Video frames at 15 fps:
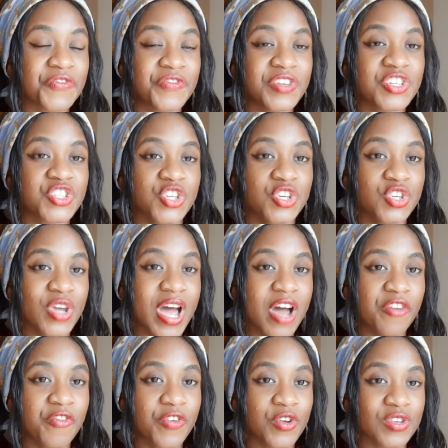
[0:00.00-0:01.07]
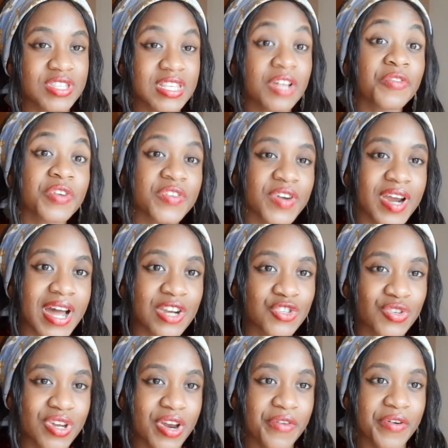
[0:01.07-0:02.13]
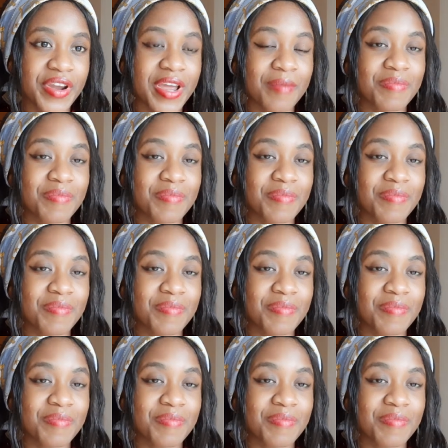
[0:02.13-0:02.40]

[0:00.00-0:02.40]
vision you have for yourself in regard to career,